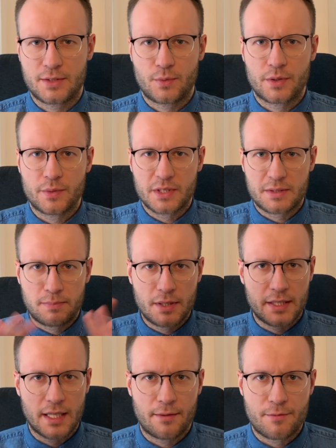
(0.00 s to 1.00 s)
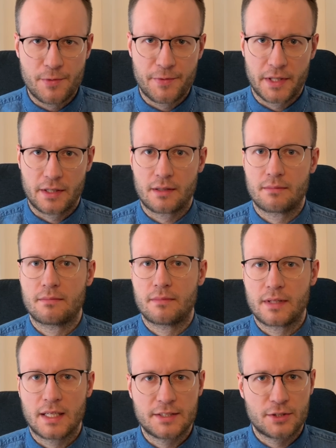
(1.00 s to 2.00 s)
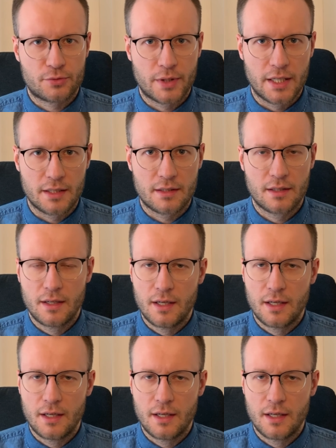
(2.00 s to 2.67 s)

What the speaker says: where we split everything. That's great.